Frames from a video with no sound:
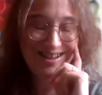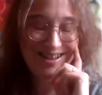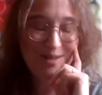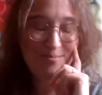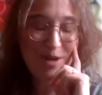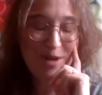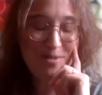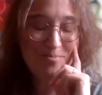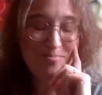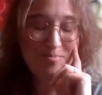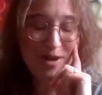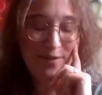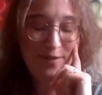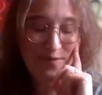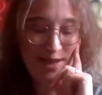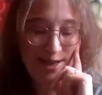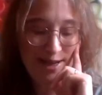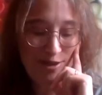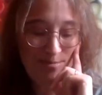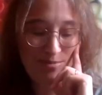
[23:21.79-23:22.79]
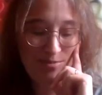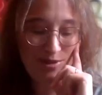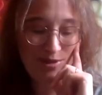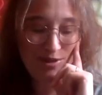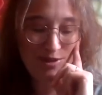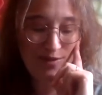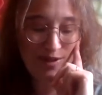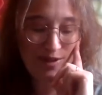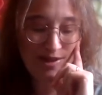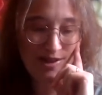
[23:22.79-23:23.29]
My favourite book
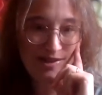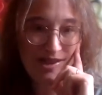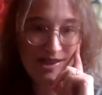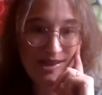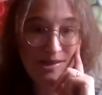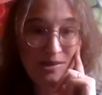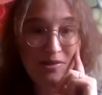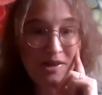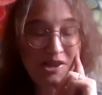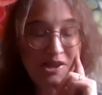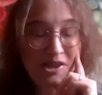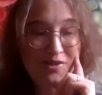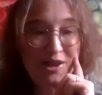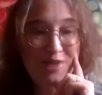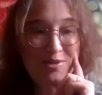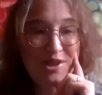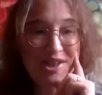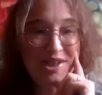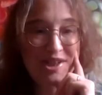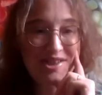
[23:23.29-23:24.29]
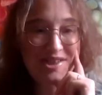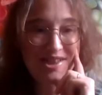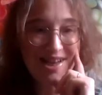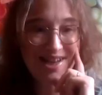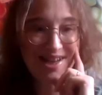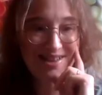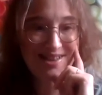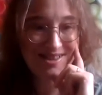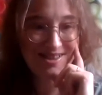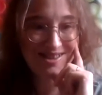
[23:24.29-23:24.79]
of hers is Loitering with
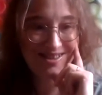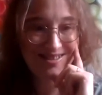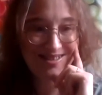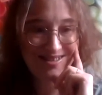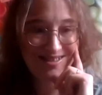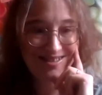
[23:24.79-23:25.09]
Intent,